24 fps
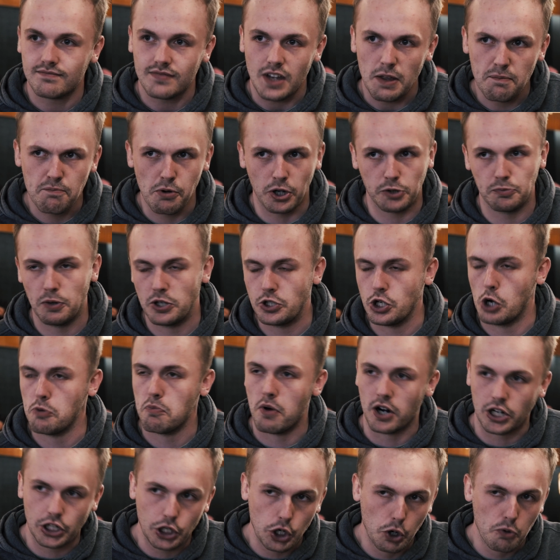books by John
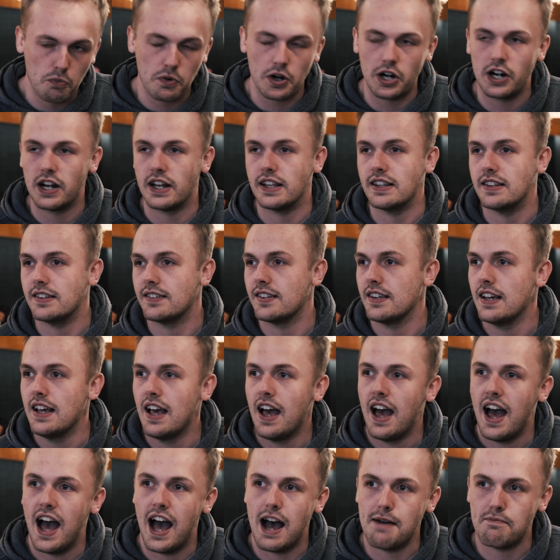Mark Comer and
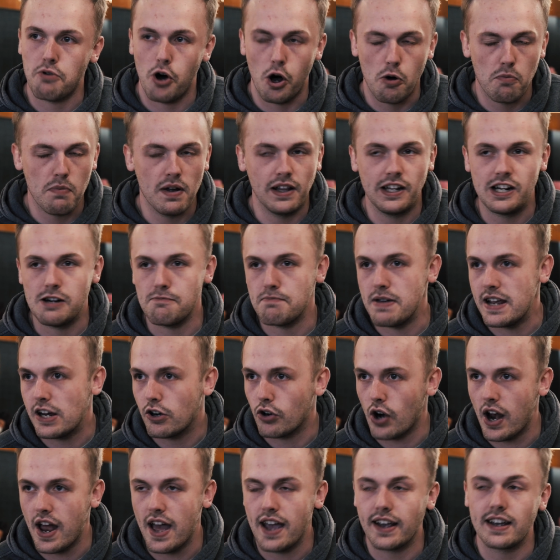Paul Miller and Pete
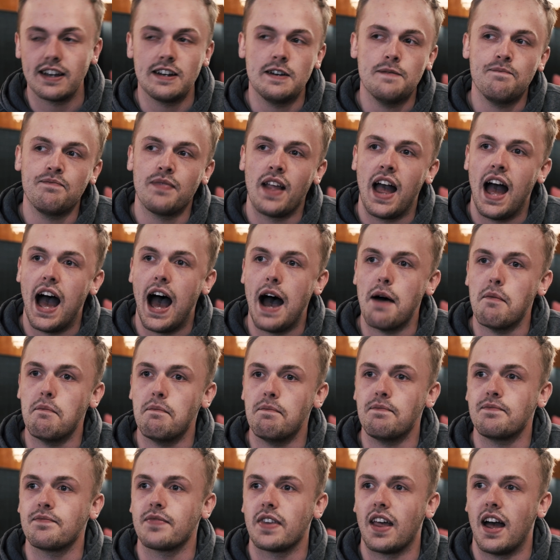Gregg
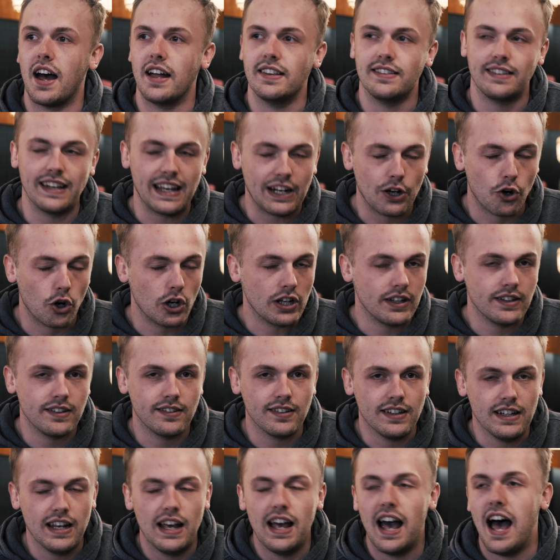and Dane Ortland,
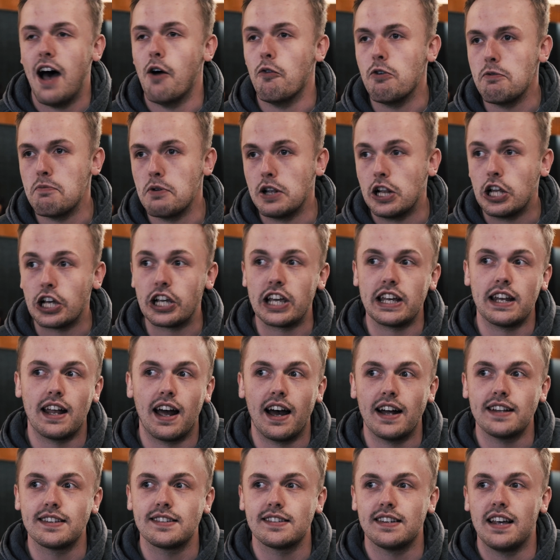and we've been looking
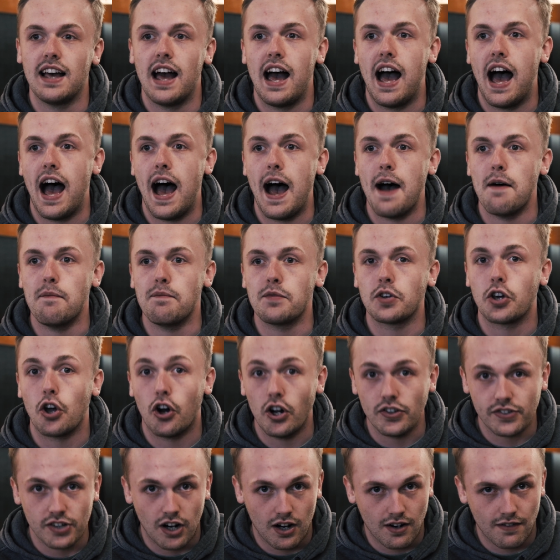at
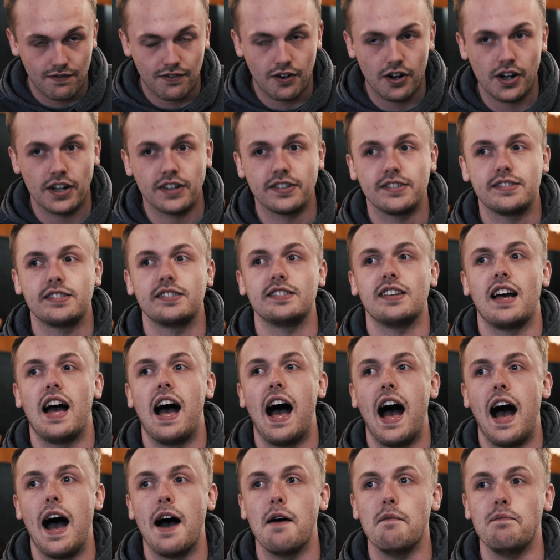God's heart for us,
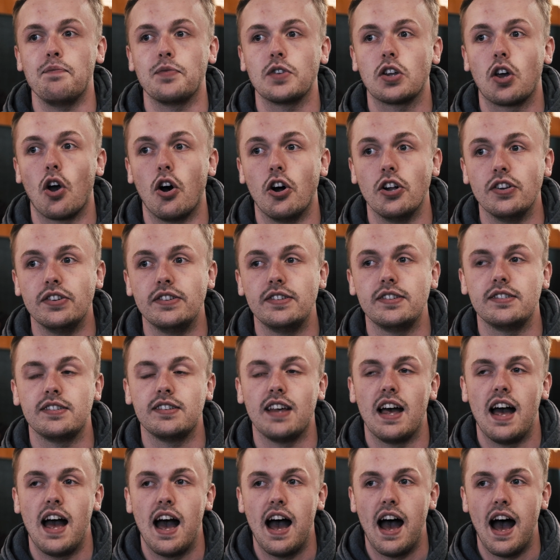God's
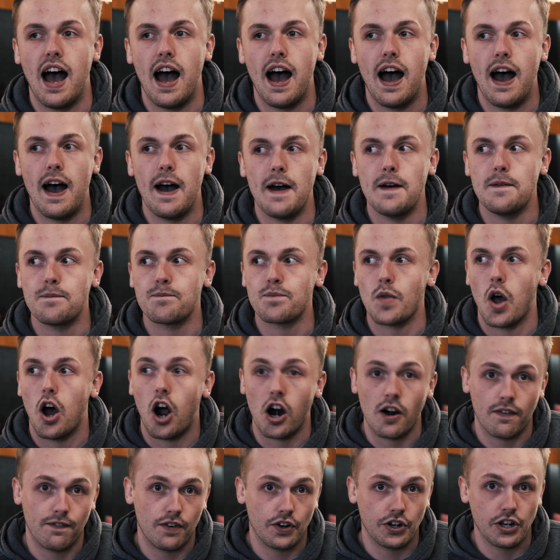
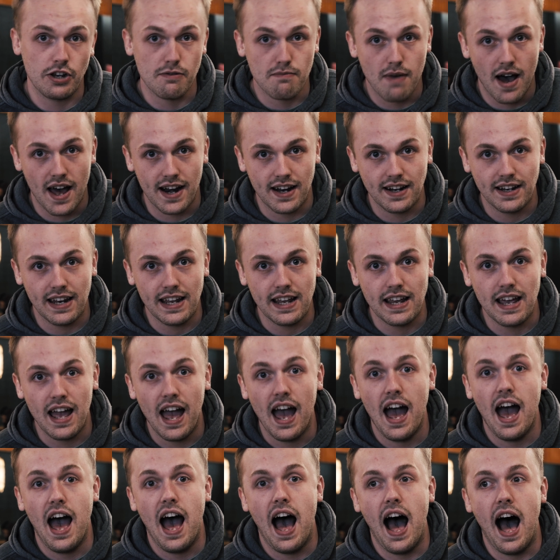heart for humanity,
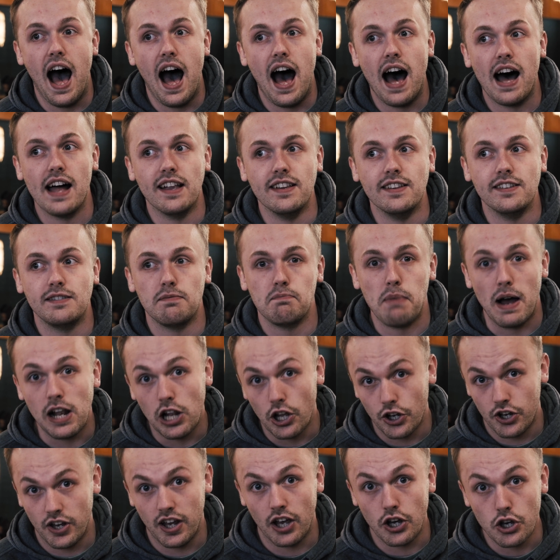and by
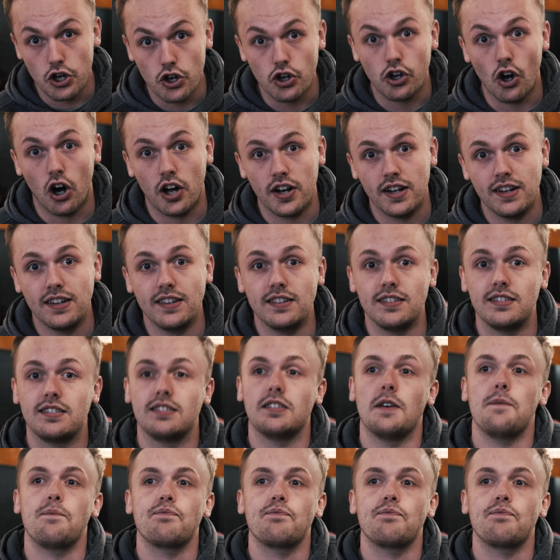looking at who God is,